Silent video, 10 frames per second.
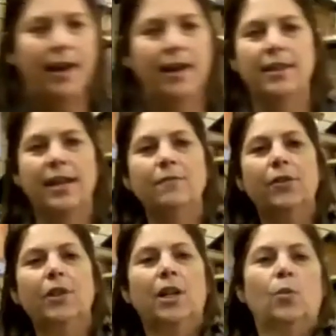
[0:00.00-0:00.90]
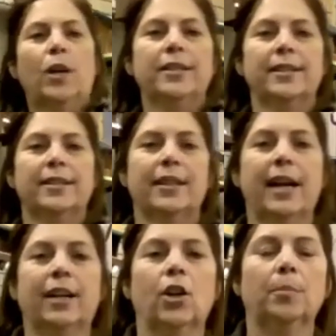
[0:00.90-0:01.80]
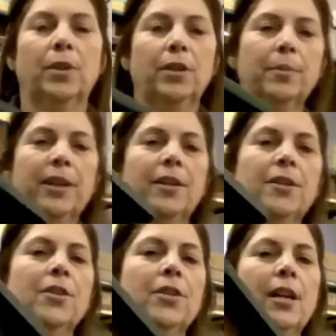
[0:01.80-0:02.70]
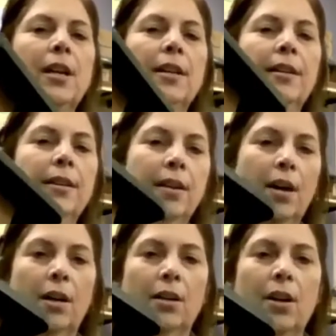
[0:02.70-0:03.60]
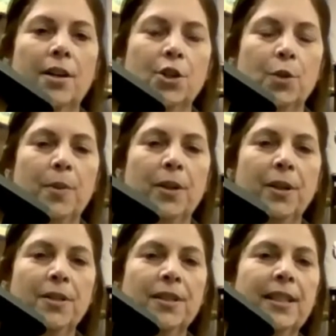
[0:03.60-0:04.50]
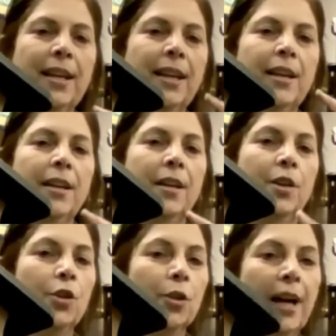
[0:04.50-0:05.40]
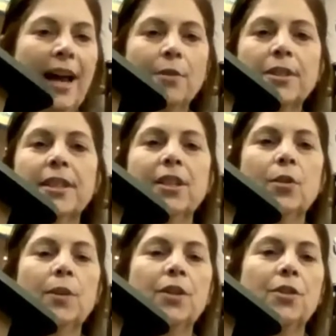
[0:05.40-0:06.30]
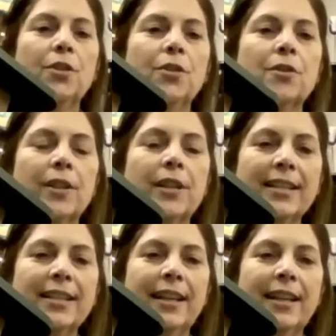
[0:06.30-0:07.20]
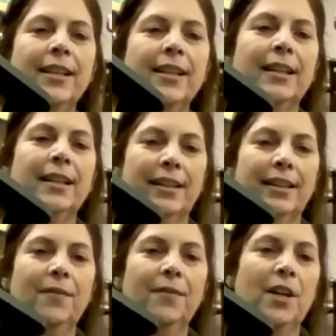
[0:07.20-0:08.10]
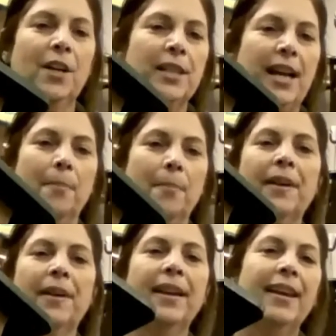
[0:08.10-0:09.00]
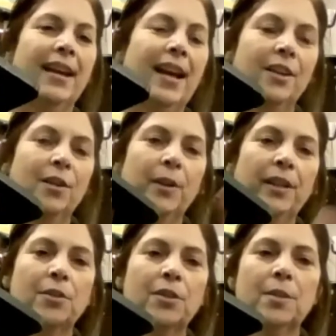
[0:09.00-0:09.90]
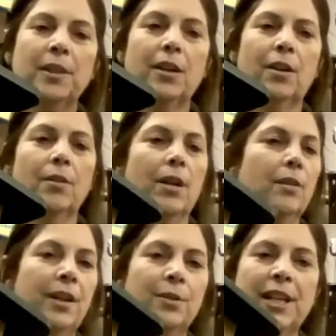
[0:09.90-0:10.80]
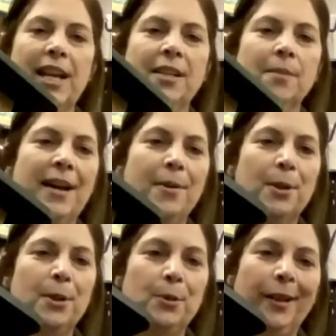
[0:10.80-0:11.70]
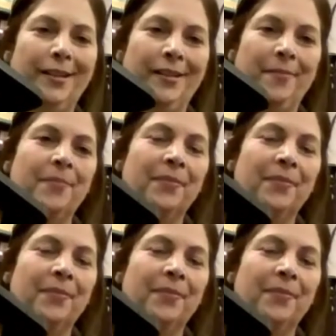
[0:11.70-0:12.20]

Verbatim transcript: And then for our ones like our bluebirds, our larger birds, your house that you would use for nesting, leave those up. I know we used to be told, oh no, take them down in the winter.